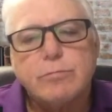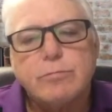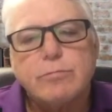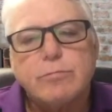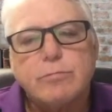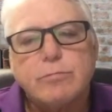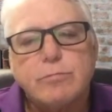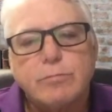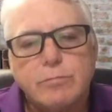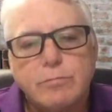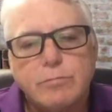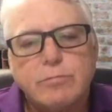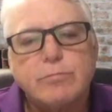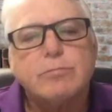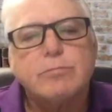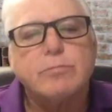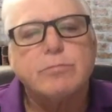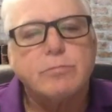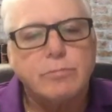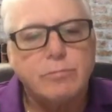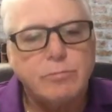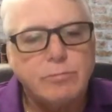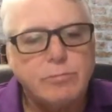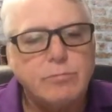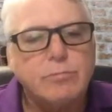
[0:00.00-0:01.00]

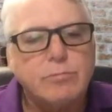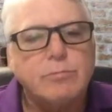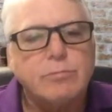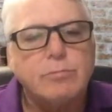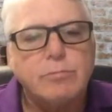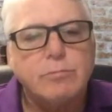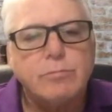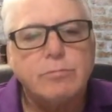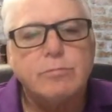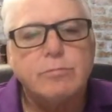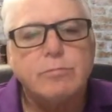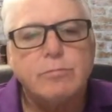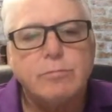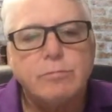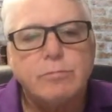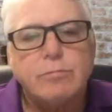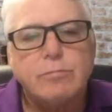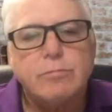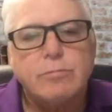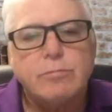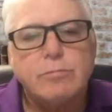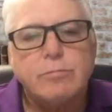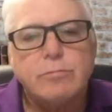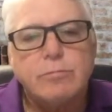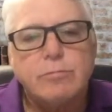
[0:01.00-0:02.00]

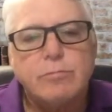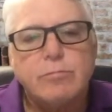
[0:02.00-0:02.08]
This person isn't speaking.